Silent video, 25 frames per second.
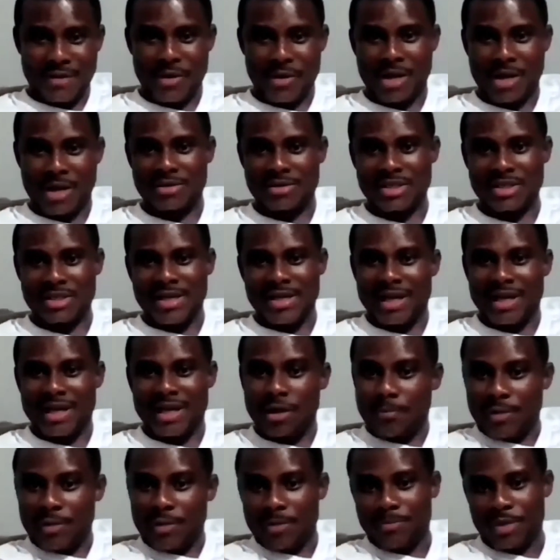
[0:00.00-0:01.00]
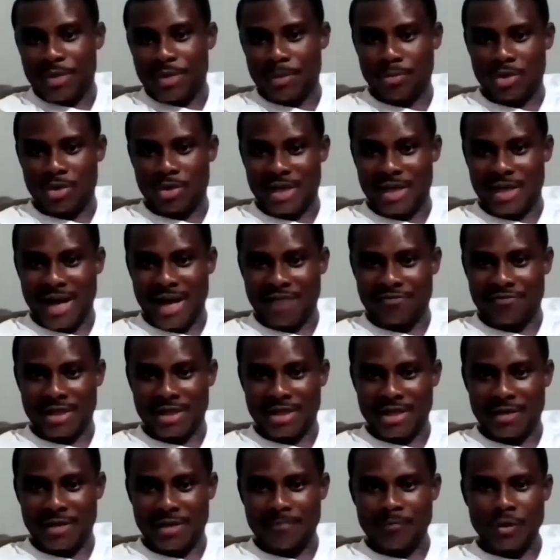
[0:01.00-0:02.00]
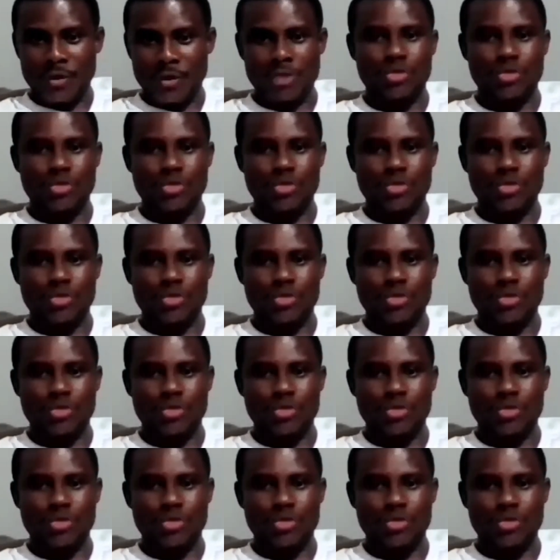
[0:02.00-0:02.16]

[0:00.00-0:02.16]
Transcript: around helping people in Africa.